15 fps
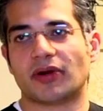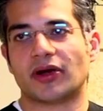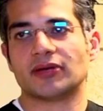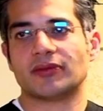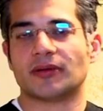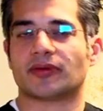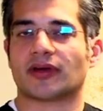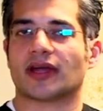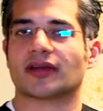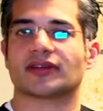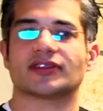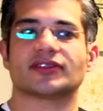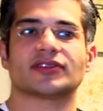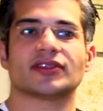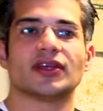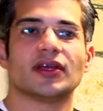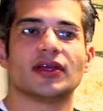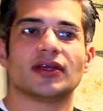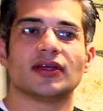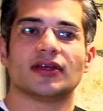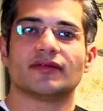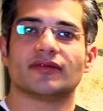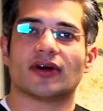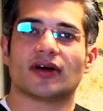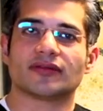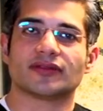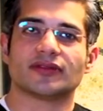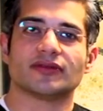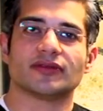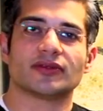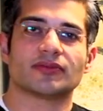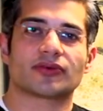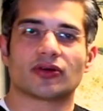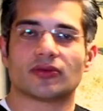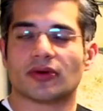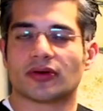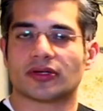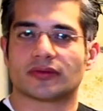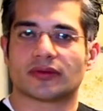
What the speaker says: Part of my practice involves doing pro bono